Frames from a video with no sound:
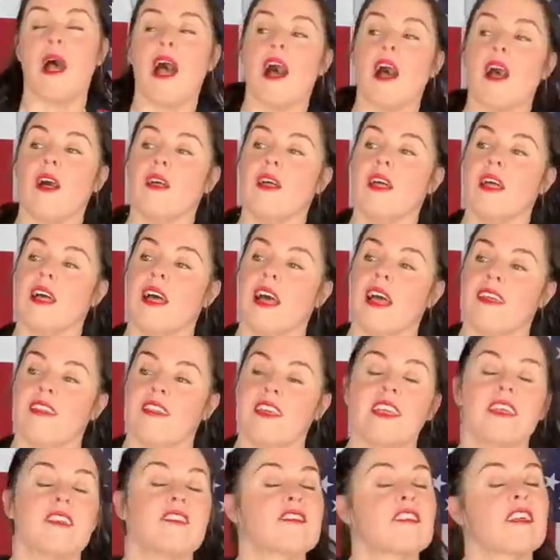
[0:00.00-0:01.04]
Well, I
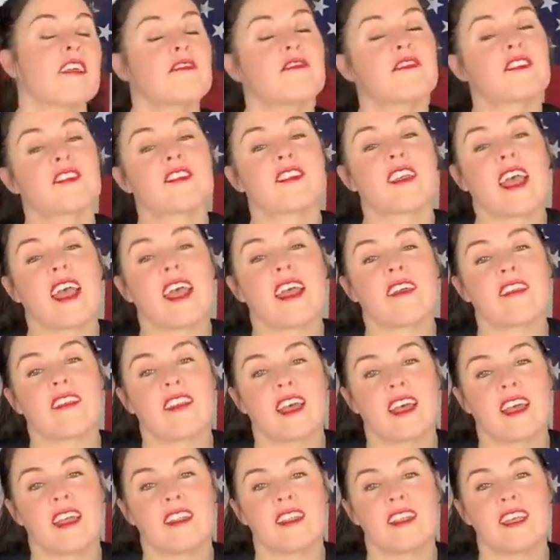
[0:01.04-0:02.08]
think it's safe to say
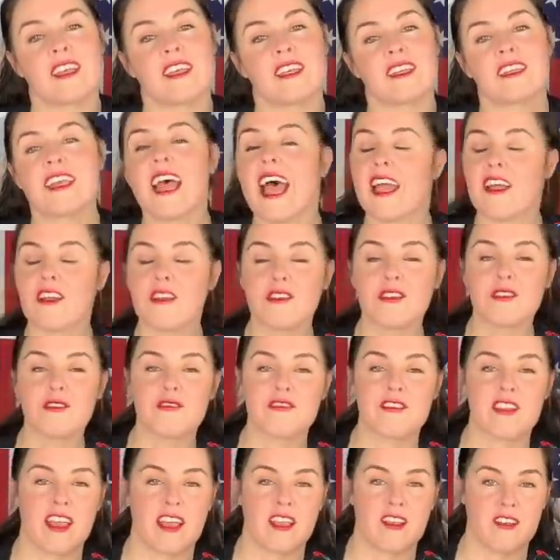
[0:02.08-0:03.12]
that the entire
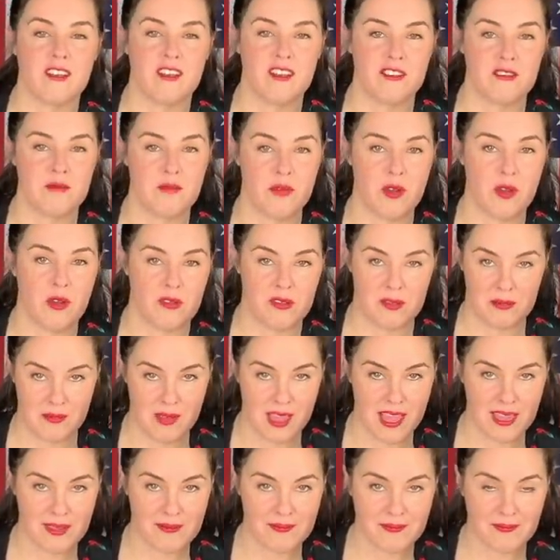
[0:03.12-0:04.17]
news cycle has broken
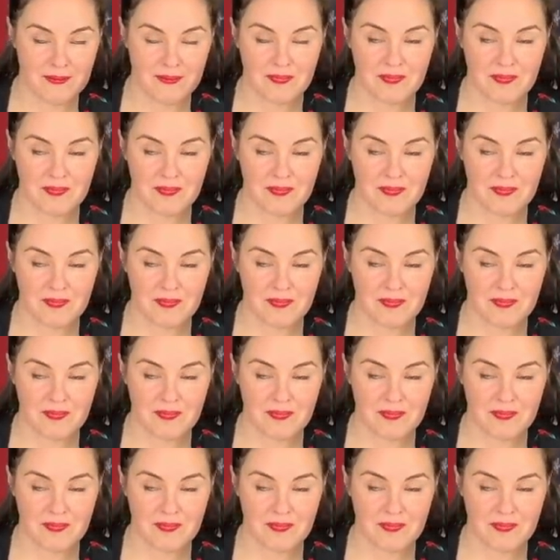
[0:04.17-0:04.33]
me.